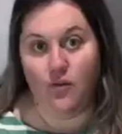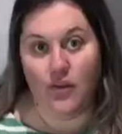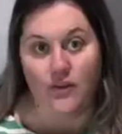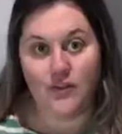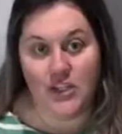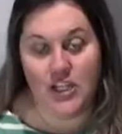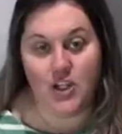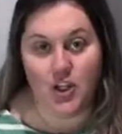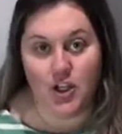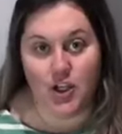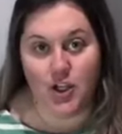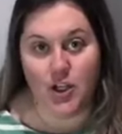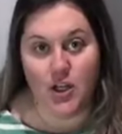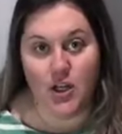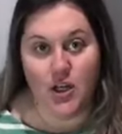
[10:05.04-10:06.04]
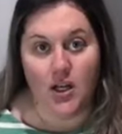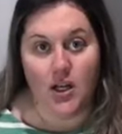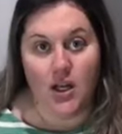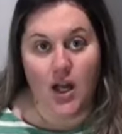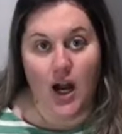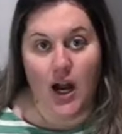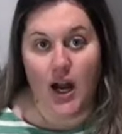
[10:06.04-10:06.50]
50 or
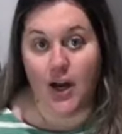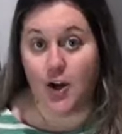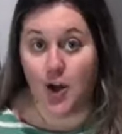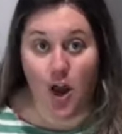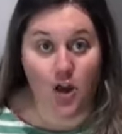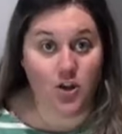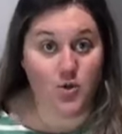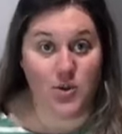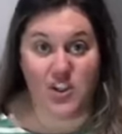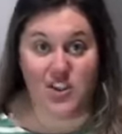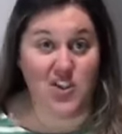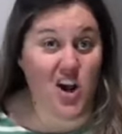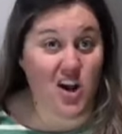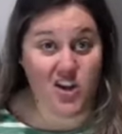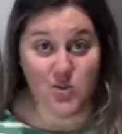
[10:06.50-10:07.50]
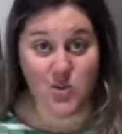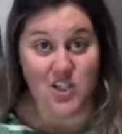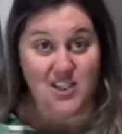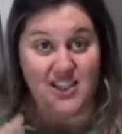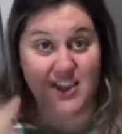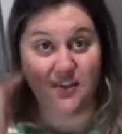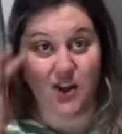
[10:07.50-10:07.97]
$100 worth of stars, we
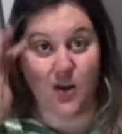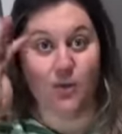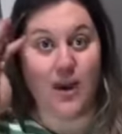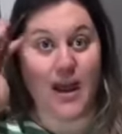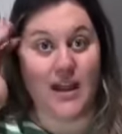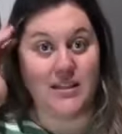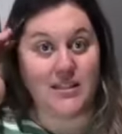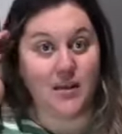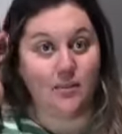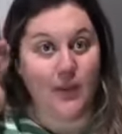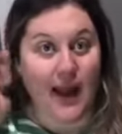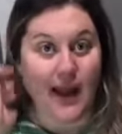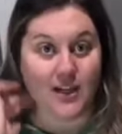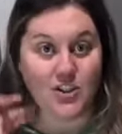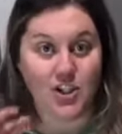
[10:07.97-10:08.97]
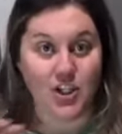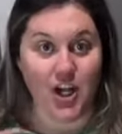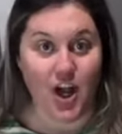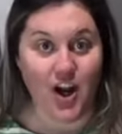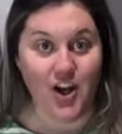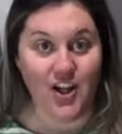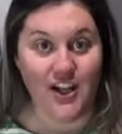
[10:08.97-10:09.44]
just give it right back to
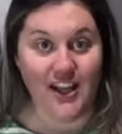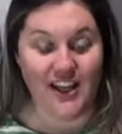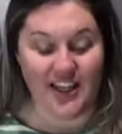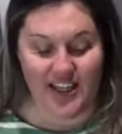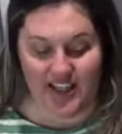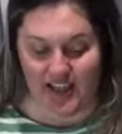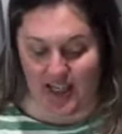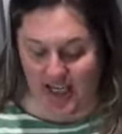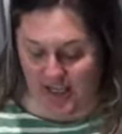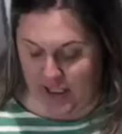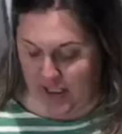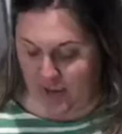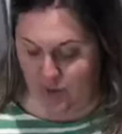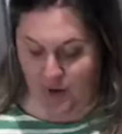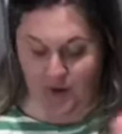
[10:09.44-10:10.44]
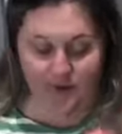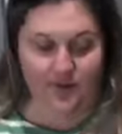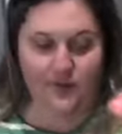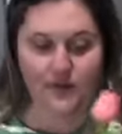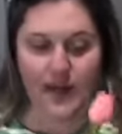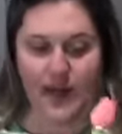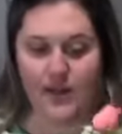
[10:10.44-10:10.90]
y'all in like
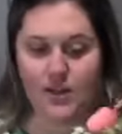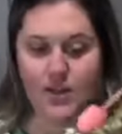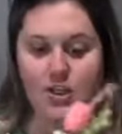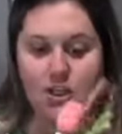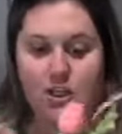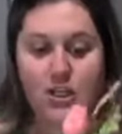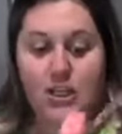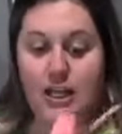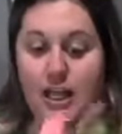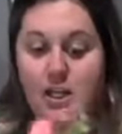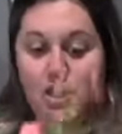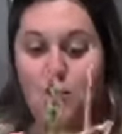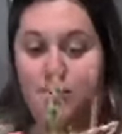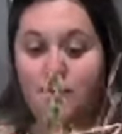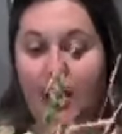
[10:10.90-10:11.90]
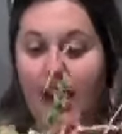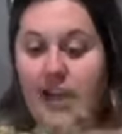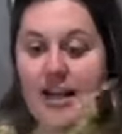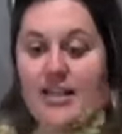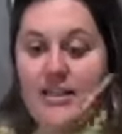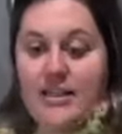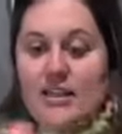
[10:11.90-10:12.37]
the collection of
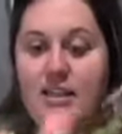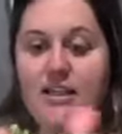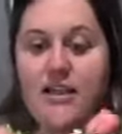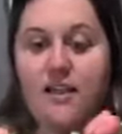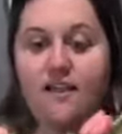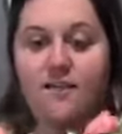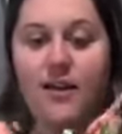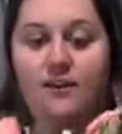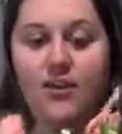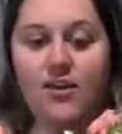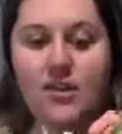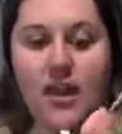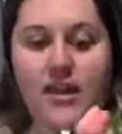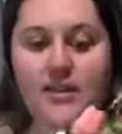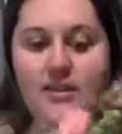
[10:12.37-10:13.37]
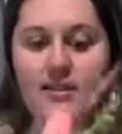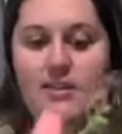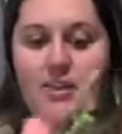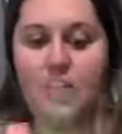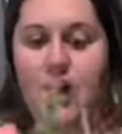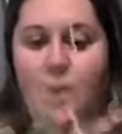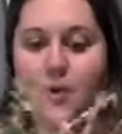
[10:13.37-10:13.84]
Katie's favorite things.
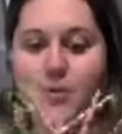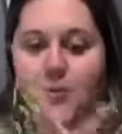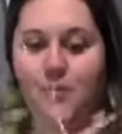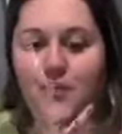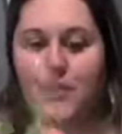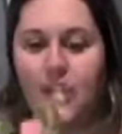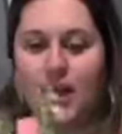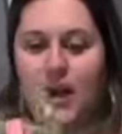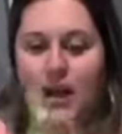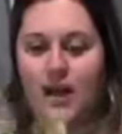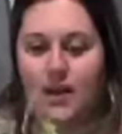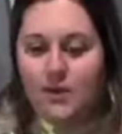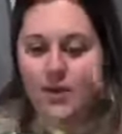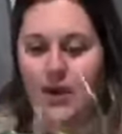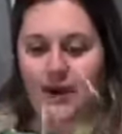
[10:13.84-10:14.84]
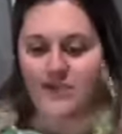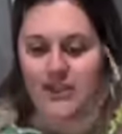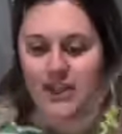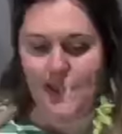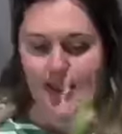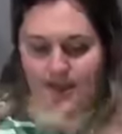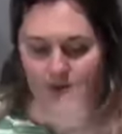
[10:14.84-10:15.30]
So crafty
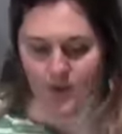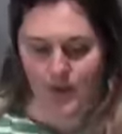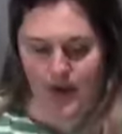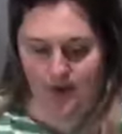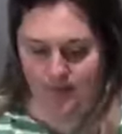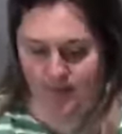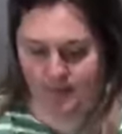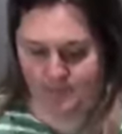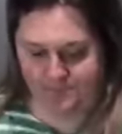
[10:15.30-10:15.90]
things, whatever.